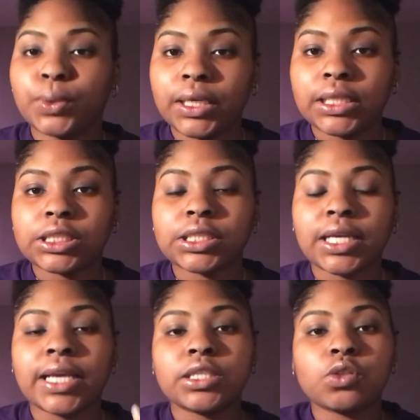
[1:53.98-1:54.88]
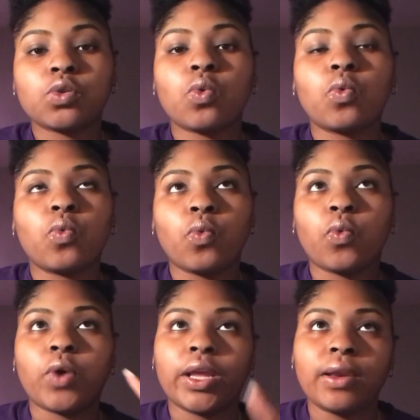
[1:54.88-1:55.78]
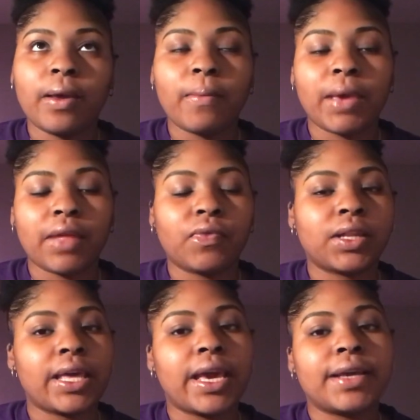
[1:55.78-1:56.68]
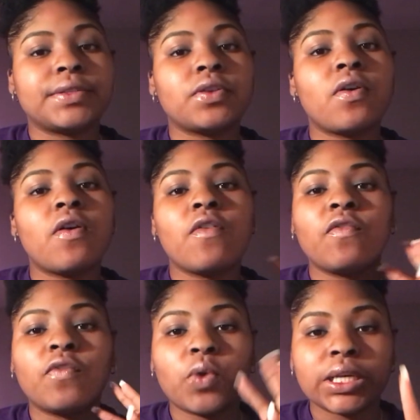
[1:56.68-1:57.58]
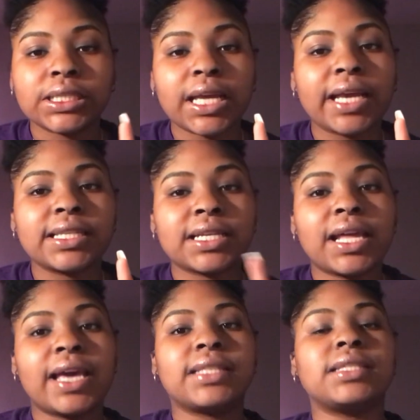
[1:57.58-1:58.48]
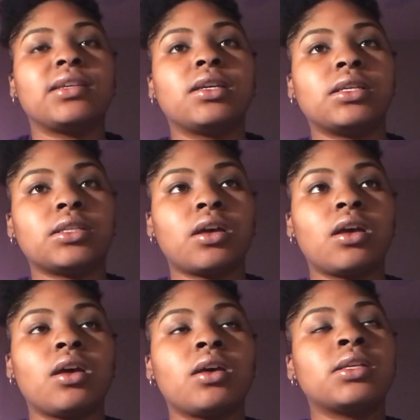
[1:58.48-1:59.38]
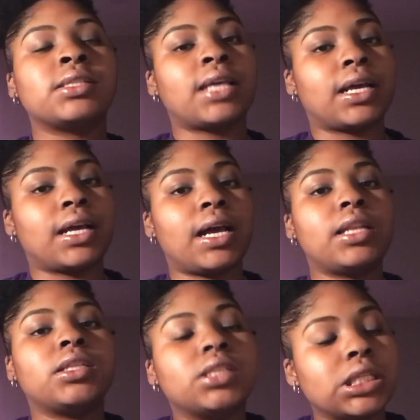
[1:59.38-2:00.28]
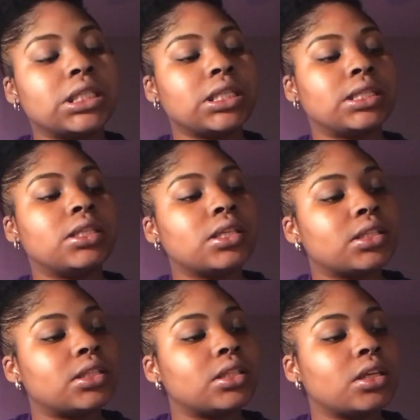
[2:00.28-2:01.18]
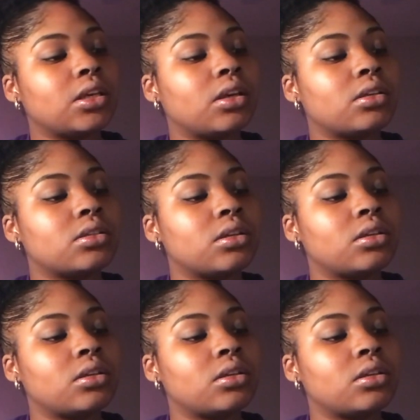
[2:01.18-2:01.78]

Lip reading: English classes, 1 math class, 4 science classes, psychology, statistics,